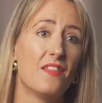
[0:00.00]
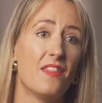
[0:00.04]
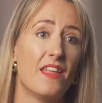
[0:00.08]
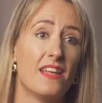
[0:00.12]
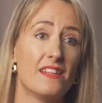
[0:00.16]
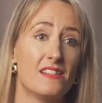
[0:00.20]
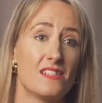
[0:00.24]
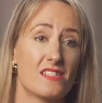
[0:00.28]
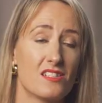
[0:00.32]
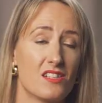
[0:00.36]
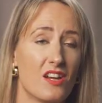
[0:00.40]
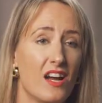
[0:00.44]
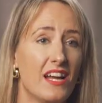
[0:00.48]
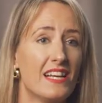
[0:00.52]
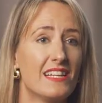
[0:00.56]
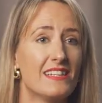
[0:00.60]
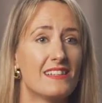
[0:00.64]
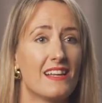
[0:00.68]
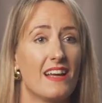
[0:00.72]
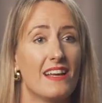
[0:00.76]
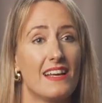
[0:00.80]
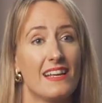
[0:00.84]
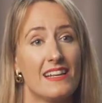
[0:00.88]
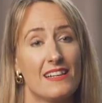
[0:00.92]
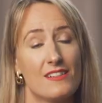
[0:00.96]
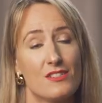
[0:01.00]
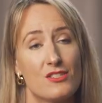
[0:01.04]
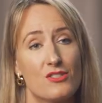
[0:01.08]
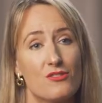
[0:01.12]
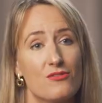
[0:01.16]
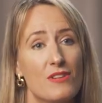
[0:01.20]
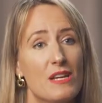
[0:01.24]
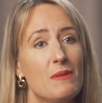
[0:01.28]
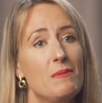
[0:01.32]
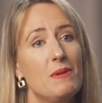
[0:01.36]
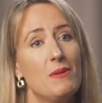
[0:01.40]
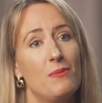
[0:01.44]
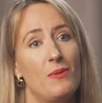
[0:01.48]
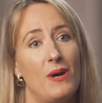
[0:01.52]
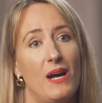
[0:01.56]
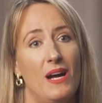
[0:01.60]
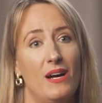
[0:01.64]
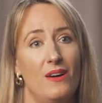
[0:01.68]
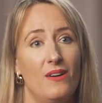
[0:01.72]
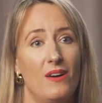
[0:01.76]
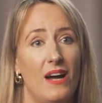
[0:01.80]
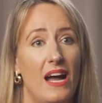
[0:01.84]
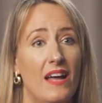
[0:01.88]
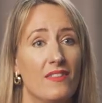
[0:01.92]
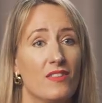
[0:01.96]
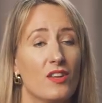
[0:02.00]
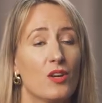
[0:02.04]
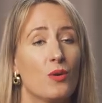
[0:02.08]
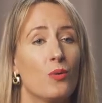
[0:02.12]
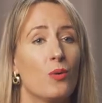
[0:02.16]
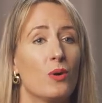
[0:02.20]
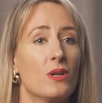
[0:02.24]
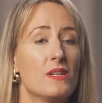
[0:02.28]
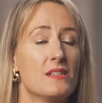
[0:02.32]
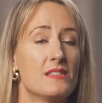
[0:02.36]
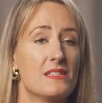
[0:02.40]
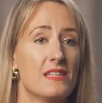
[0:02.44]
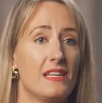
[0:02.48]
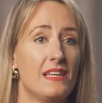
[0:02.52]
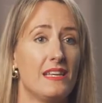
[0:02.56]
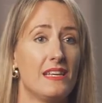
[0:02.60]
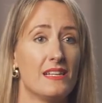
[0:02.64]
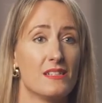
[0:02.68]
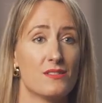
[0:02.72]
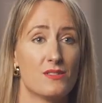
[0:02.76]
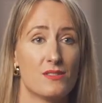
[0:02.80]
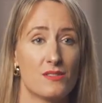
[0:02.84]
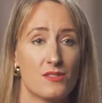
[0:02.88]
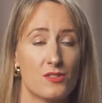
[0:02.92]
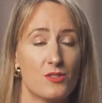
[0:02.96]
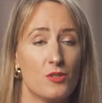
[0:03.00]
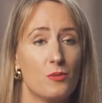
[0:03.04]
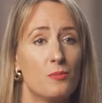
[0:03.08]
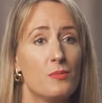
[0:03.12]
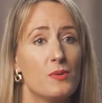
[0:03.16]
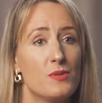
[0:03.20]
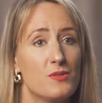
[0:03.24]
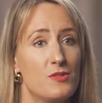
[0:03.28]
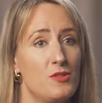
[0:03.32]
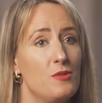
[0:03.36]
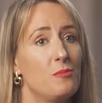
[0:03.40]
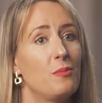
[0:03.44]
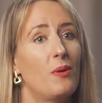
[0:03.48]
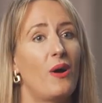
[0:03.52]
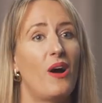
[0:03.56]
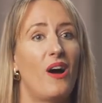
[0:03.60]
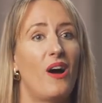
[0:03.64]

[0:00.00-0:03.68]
they're designed extremely well, and the quality is super, super